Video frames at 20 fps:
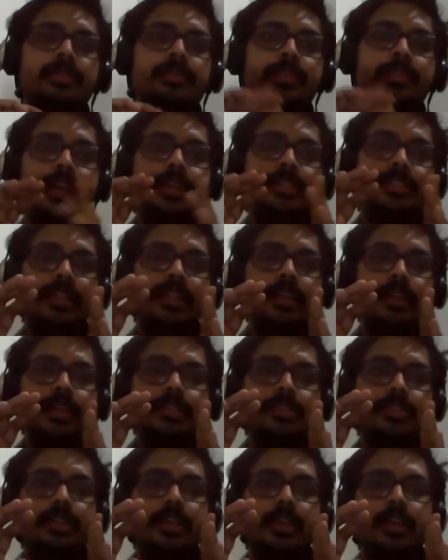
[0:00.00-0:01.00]
Next thing
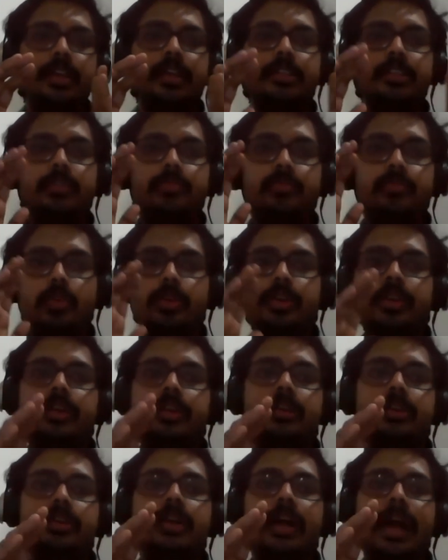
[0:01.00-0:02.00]
is the food
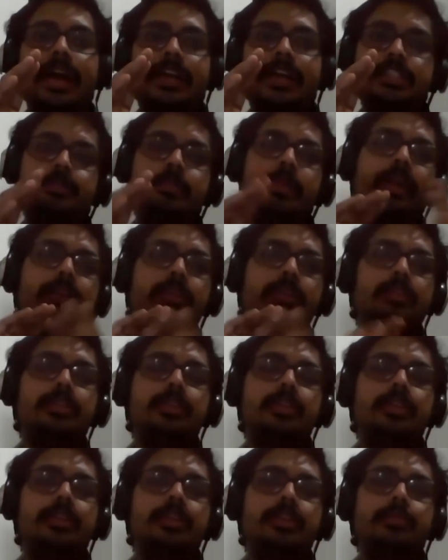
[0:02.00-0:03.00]
aspect.
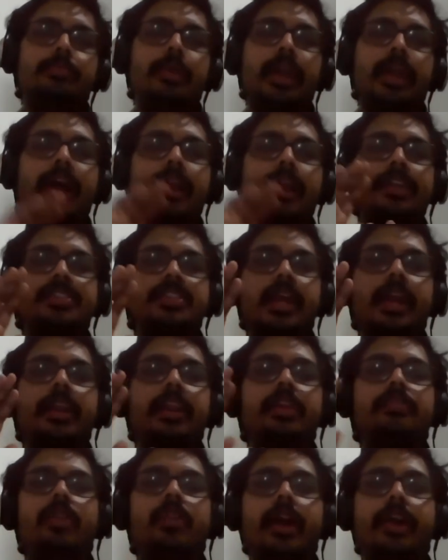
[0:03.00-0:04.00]
By understanding
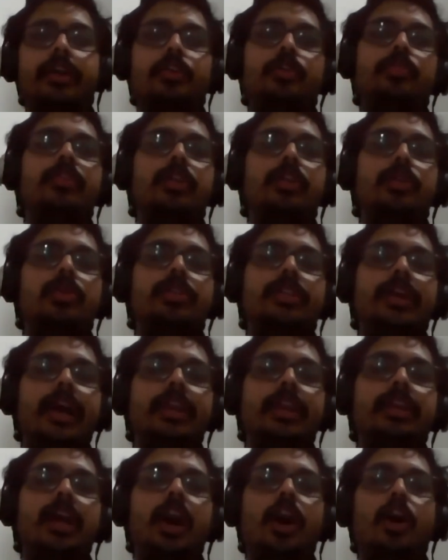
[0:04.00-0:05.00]
the fire, you will know
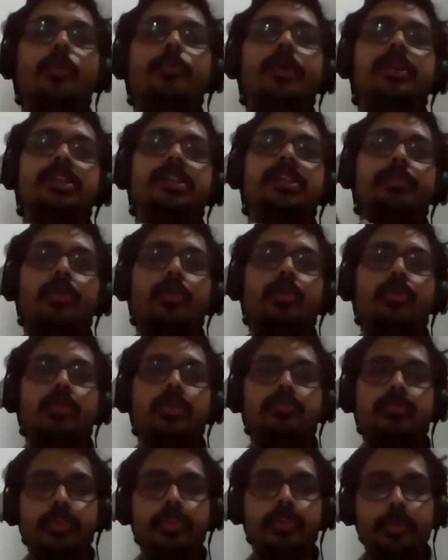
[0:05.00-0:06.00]
that how much amount
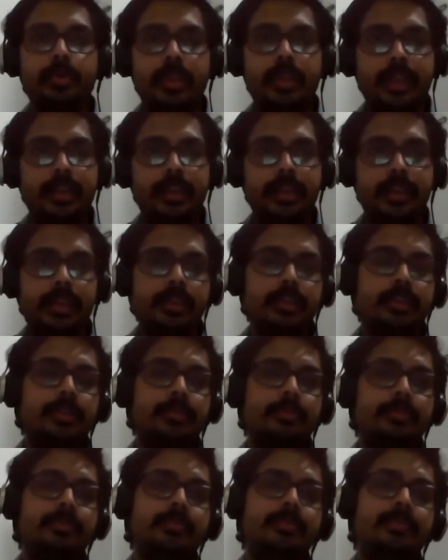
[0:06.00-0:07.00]
of food you can take.
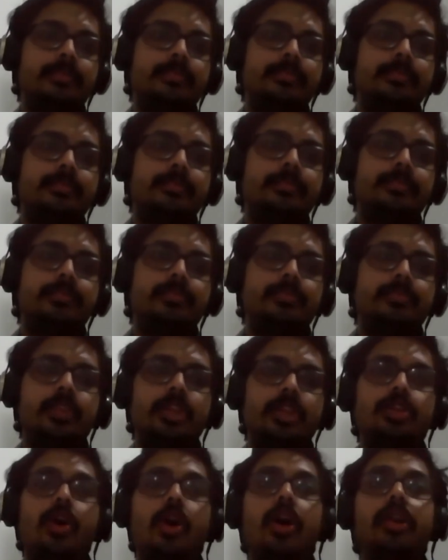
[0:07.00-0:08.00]

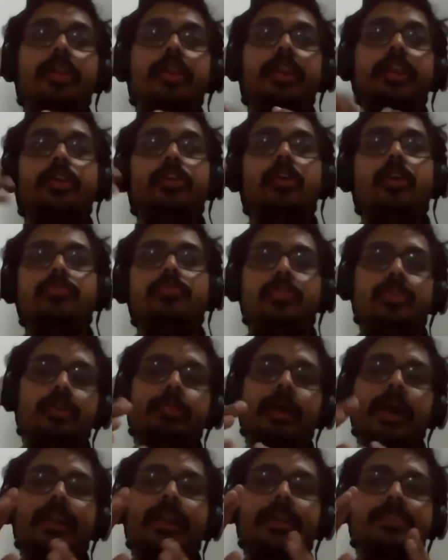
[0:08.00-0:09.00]
The quantity of food.
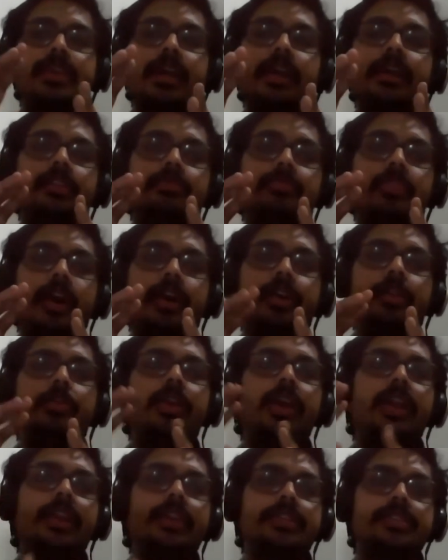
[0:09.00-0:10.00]
By understanding the fire, you
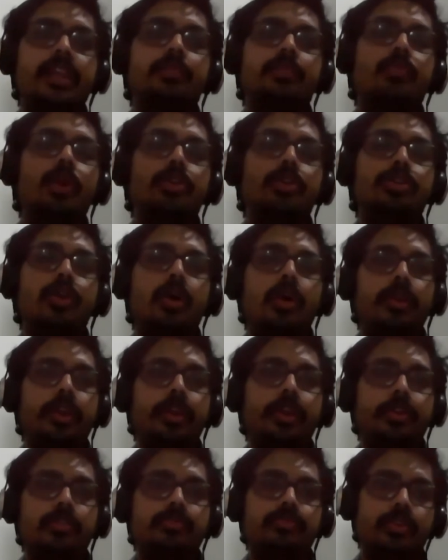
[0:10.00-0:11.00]
can understand what
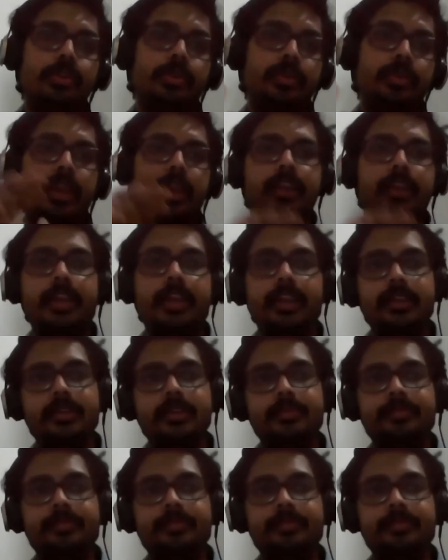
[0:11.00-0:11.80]
quantity of food you can take.